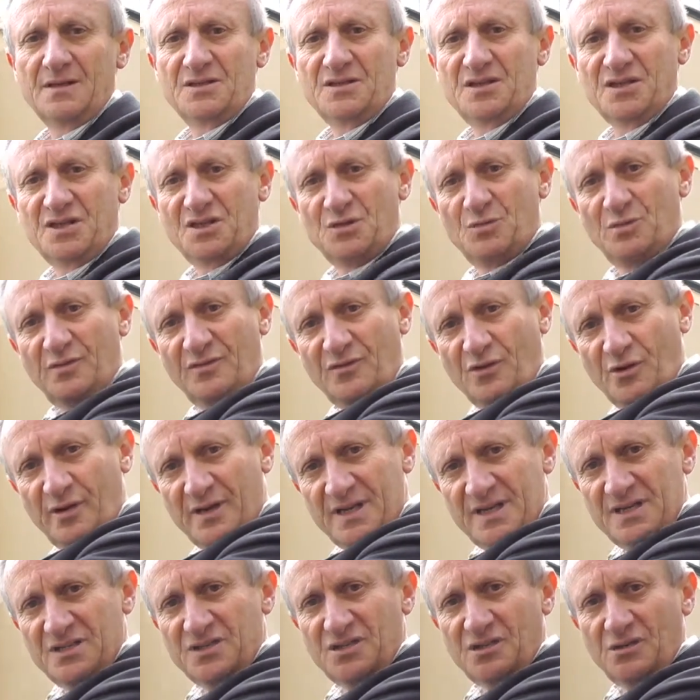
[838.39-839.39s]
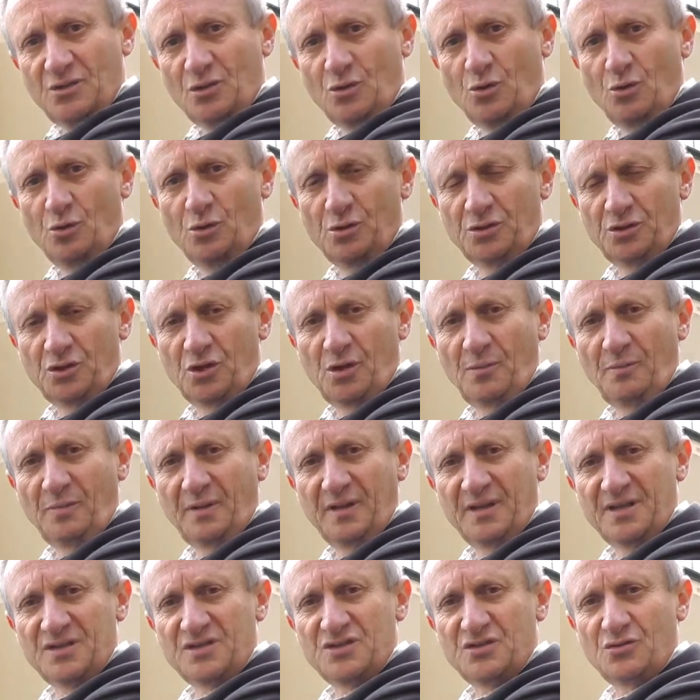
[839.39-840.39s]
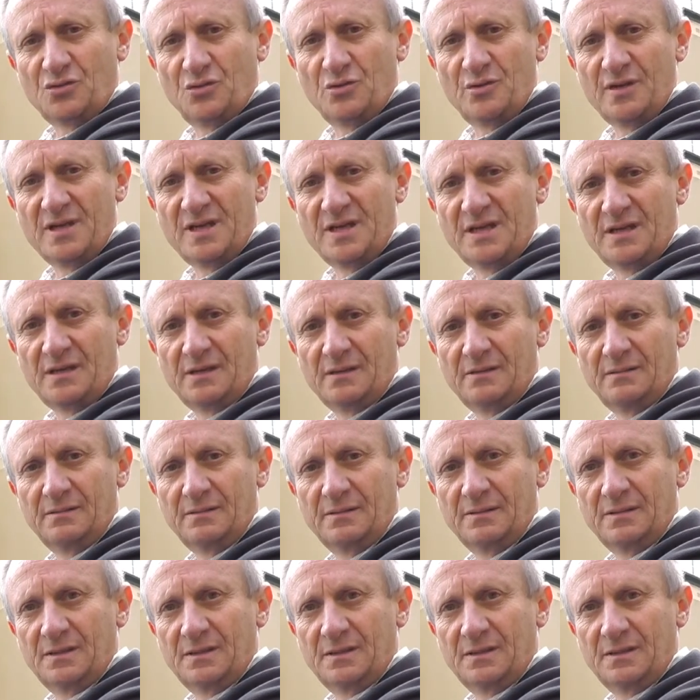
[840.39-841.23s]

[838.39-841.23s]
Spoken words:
So she would have gone into the court complex through here,